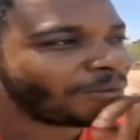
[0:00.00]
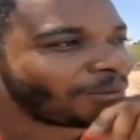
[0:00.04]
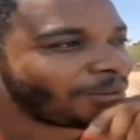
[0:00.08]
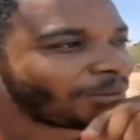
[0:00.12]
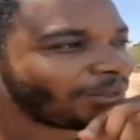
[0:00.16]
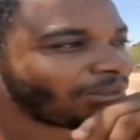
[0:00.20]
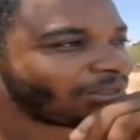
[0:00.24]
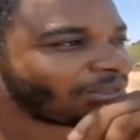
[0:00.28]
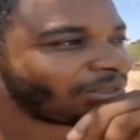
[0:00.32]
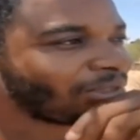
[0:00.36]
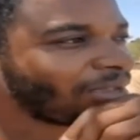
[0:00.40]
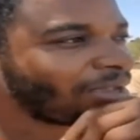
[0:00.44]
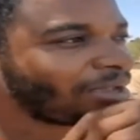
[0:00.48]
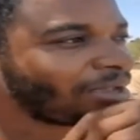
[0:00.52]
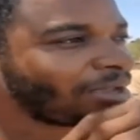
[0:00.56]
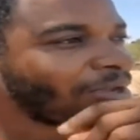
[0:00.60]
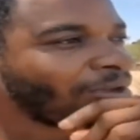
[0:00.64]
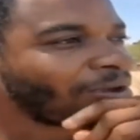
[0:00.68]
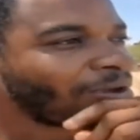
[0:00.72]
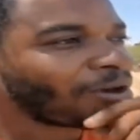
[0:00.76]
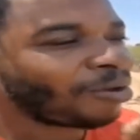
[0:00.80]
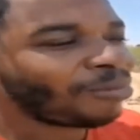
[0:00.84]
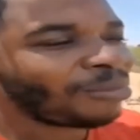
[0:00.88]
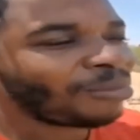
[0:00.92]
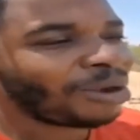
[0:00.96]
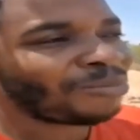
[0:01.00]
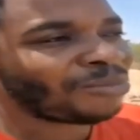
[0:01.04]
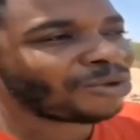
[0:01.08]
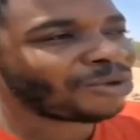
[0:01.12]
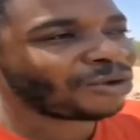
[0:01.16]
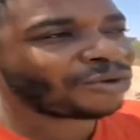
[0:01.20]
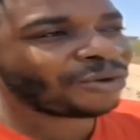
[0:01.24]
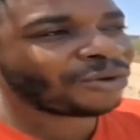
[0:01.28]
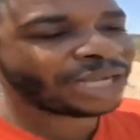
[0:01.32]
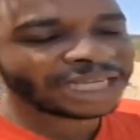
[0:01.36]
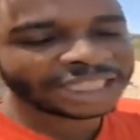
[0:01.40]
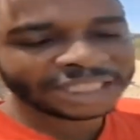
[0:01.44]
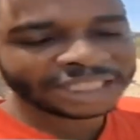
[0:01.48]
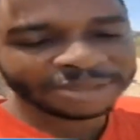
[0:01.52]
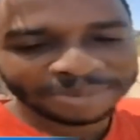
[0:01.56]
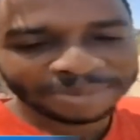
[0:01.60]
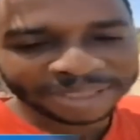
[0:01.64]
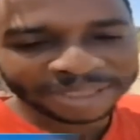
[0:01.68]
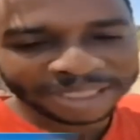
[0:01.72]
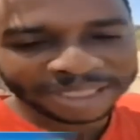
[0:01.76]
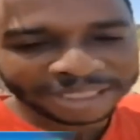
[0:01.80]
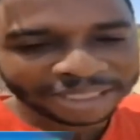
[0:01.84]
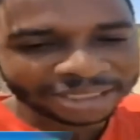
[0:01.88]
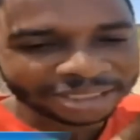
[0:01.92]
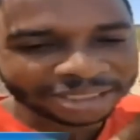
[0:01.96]
And say, on my block of
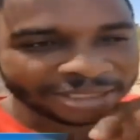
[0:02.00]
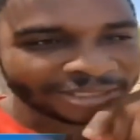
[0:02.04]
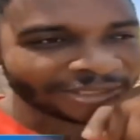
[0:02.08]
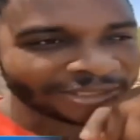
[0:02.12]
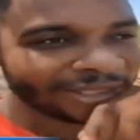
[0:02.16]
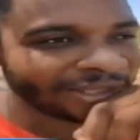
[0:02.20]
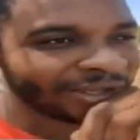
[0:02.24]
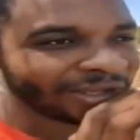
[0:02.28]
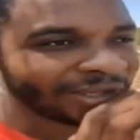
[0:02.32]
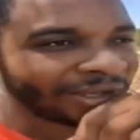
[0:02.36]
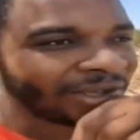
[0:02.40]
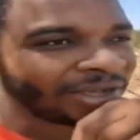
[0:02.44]
airspace in MT.